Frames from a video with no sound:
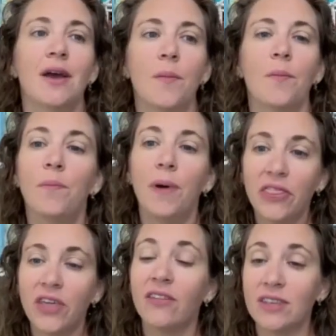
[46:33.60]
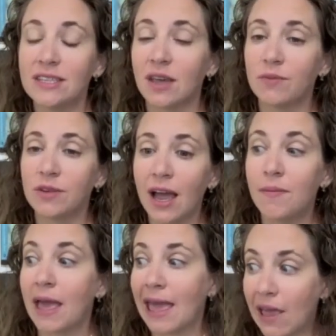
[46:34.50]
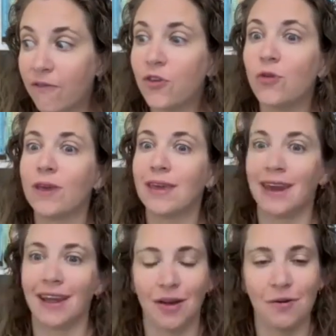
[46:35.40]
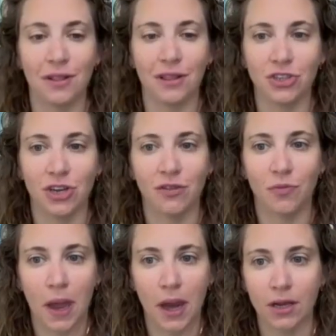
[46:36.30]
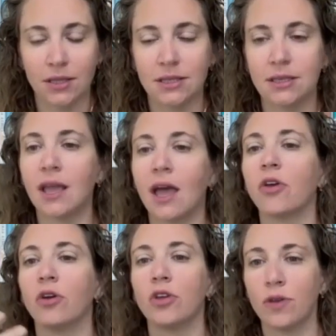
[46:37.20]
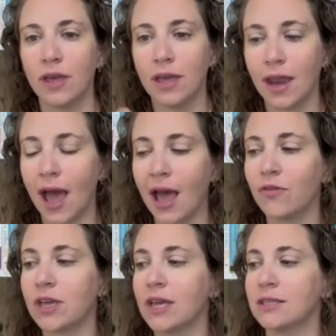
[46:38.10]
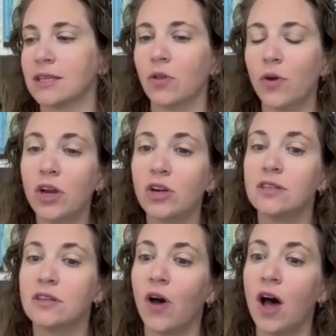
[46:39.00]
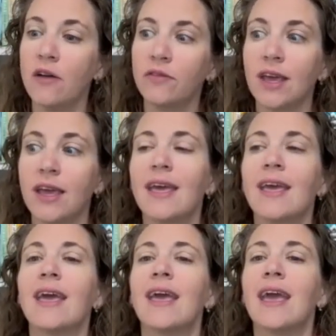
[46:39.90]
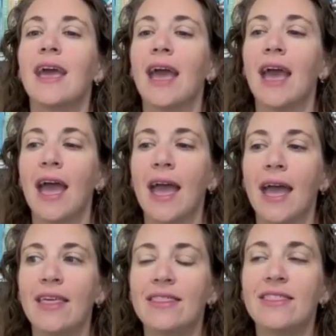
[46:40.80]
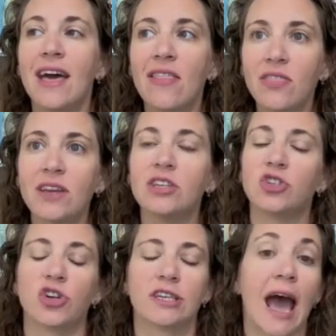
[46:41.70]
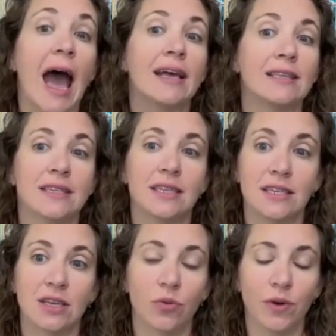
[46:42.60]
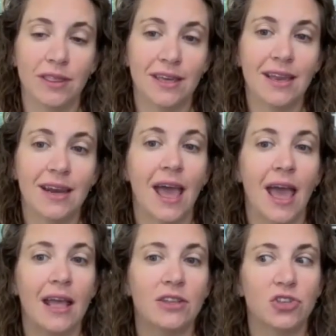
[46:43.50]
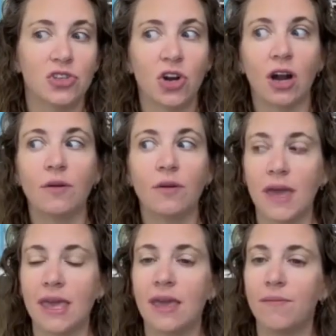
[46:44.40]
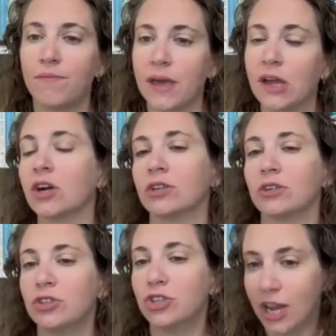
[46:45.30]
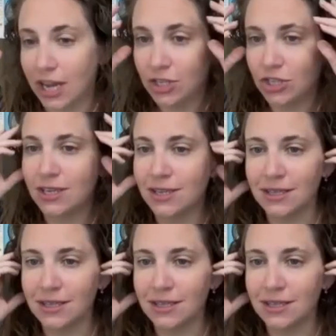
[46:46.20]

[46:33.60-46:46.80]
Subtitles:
But then at the same time, if you can get a coalition of parents together, you can get advocates and lawyers involved, then the district has to deal with it and start making bigger changes.